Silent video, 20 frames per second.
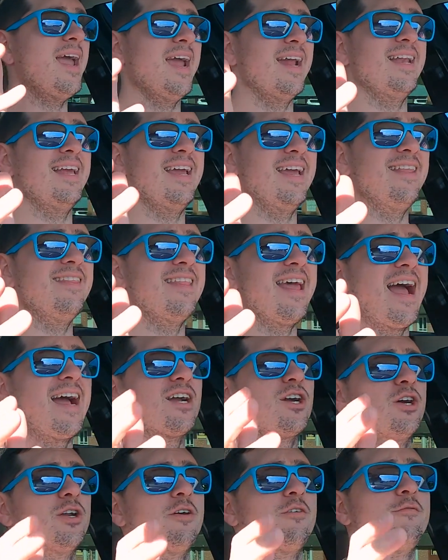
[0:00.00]
and in that
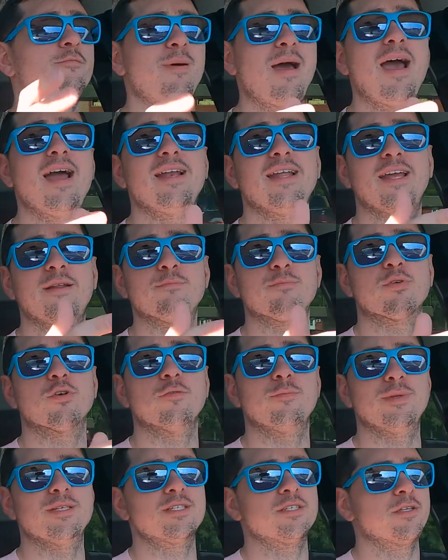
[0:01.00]
could have been
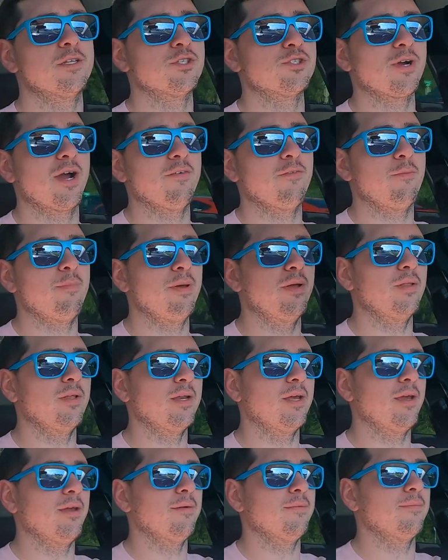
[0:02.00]
improvements to the
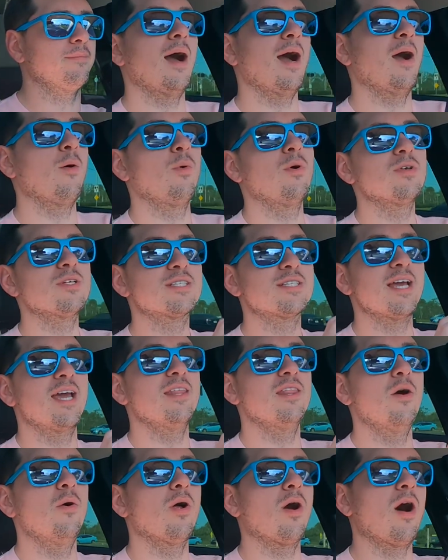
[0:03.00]
drivability. I will
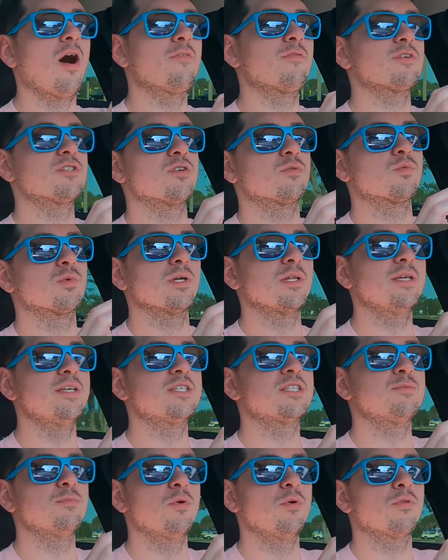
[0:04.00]
say though, it offers a really
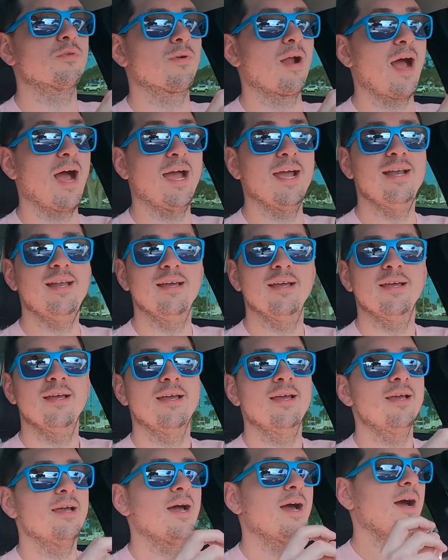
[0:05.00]
smooth ride.
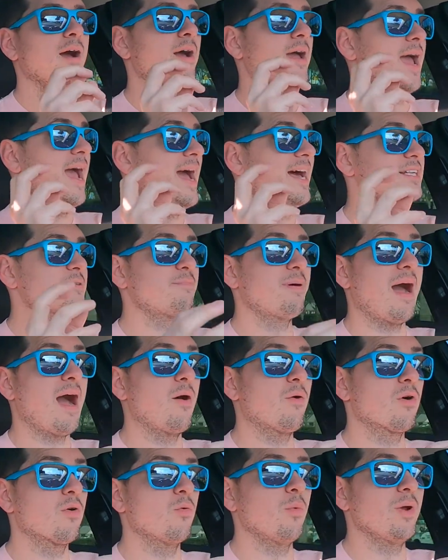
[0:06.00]
Uh, it has
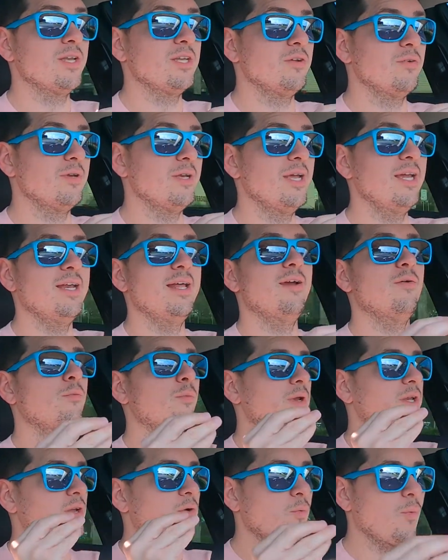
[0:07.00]
power when you need it,
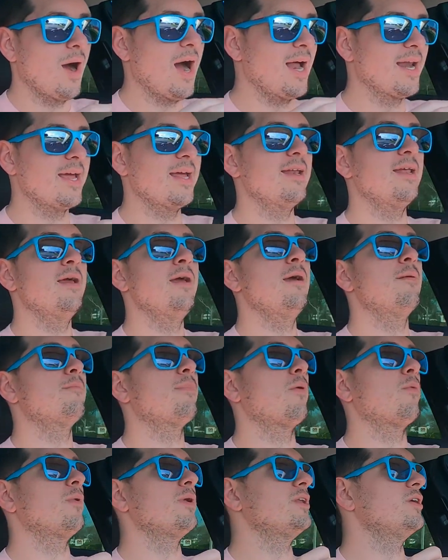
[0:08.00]
when you want it,
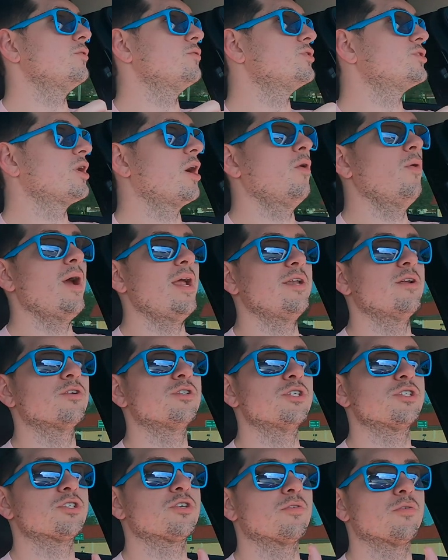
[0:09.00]
but when you don't and you're
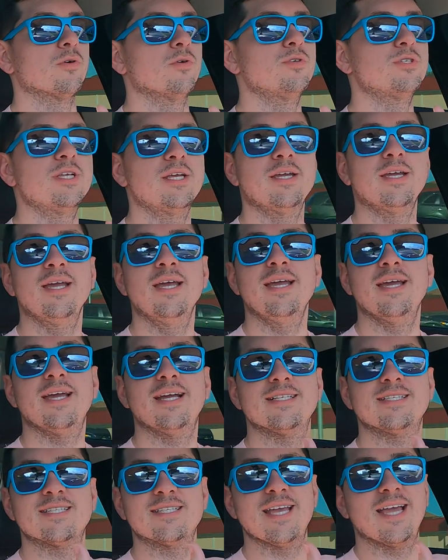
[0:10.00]
just cruising,
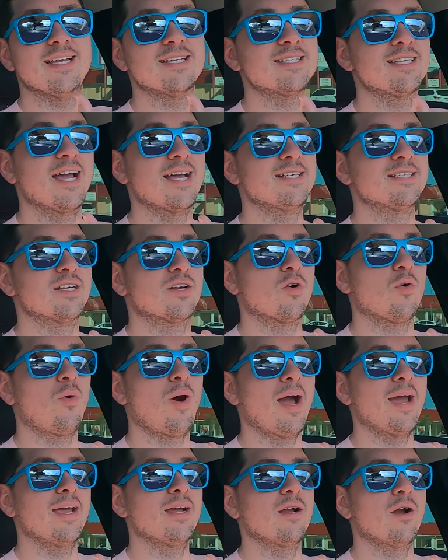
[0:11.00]
it stays nice and
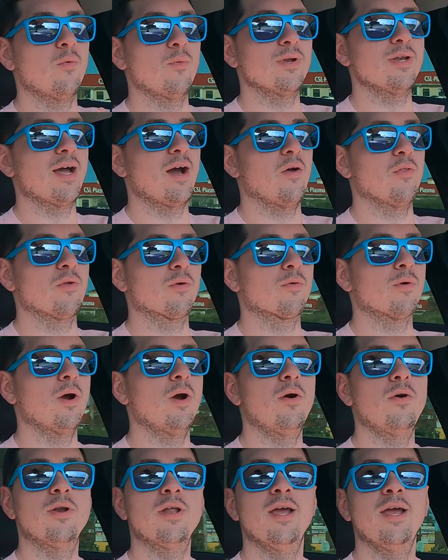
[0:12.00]
quiet going down the
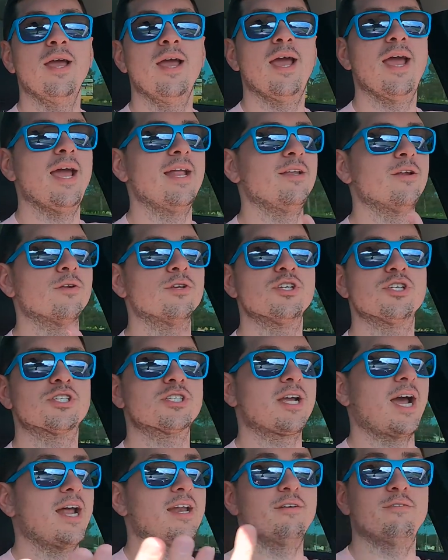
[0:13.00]
road, and you're
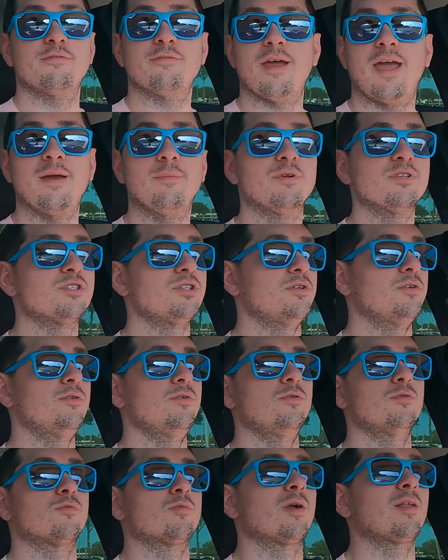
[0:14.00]
just kind of able
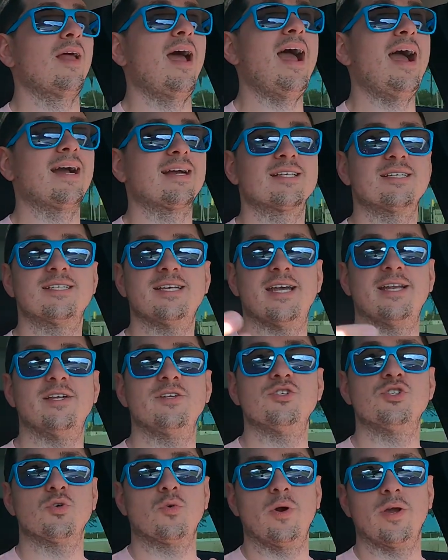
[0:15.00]
to relax and
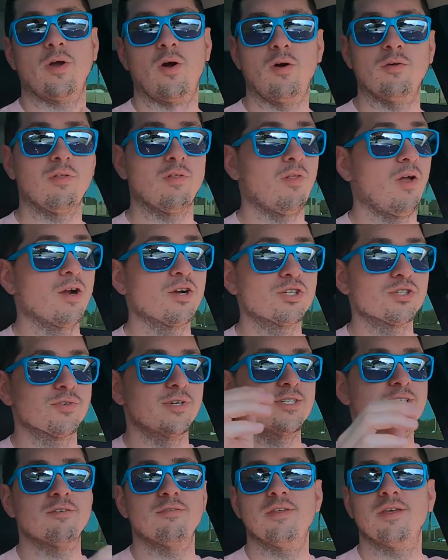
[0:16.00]
enjoy all the
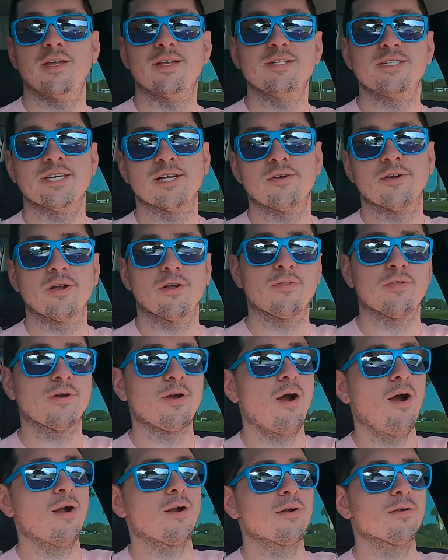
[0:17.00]
luxuries of the interior of the
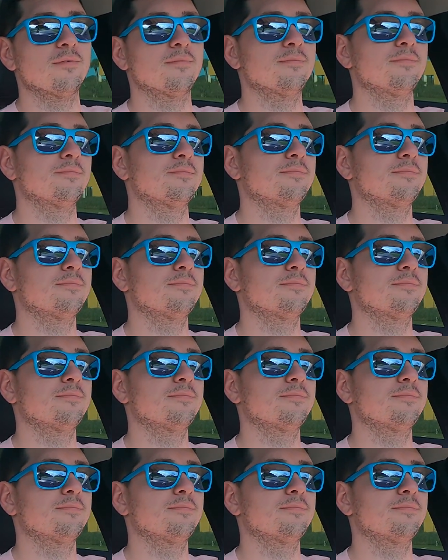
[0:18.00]
car.